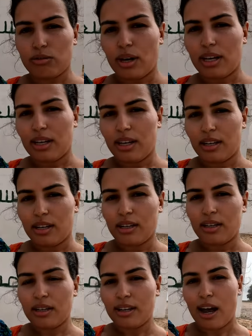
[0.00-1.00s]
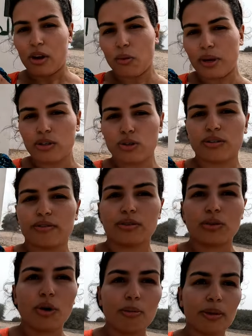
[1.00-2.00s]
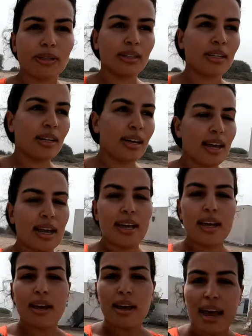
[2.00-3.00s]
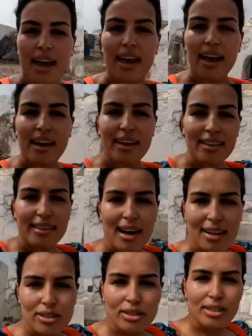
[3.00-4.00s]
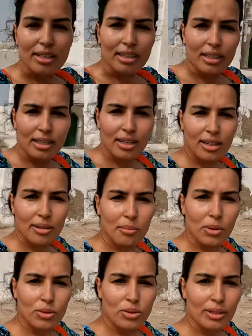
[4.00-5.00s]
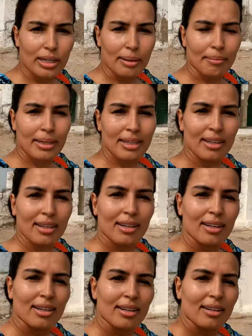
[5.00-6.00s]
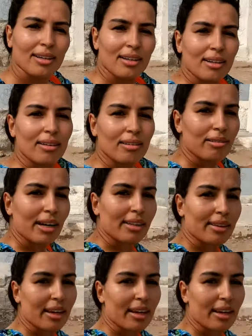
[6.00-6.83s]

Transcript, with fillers: right here. Not quite sure if it's open. And that's the mausoleum right